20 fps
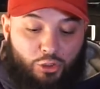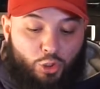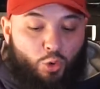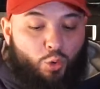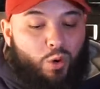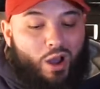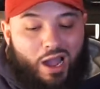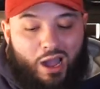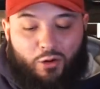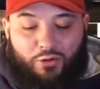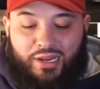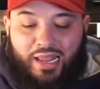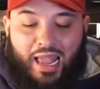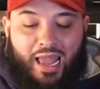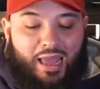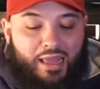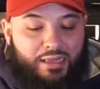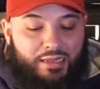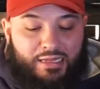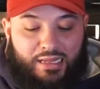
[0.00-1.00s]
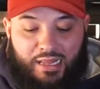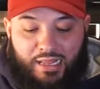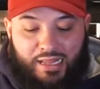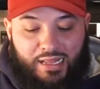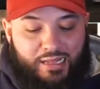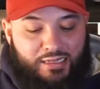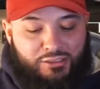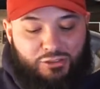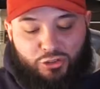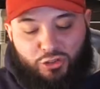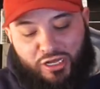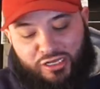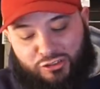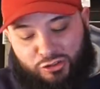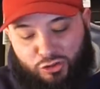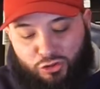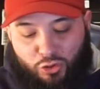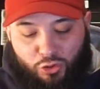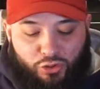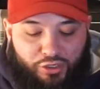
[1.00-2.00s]
The quality is,
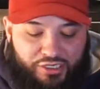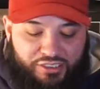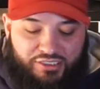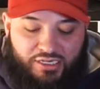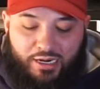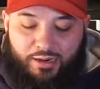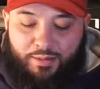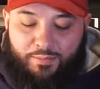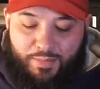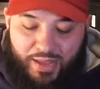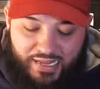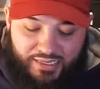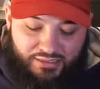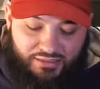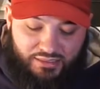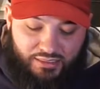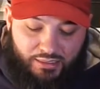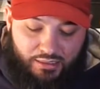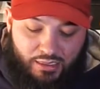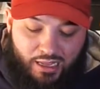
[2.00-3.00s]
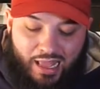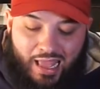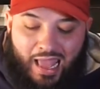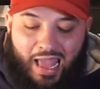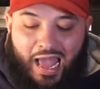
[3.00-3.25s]
is good. It's not amazing.